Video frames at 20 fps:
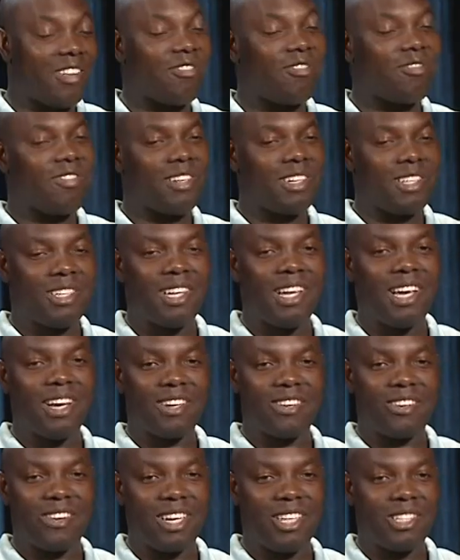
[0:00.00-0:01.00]
feel
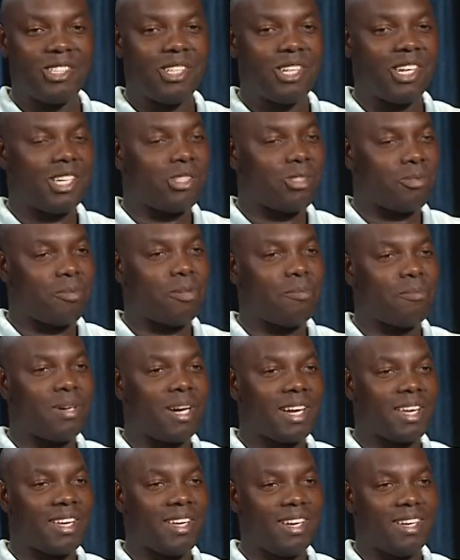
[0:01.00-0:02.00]
great to be
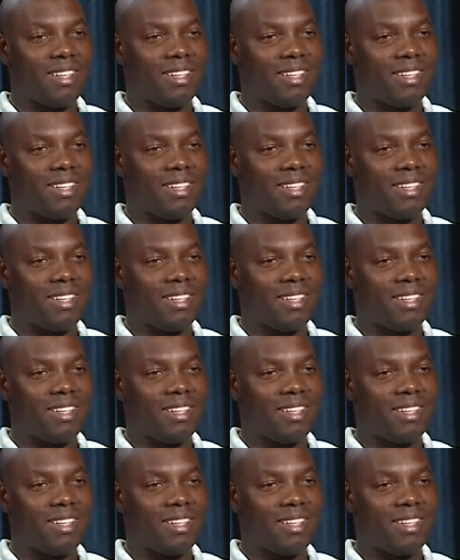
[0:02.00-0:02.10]
back here.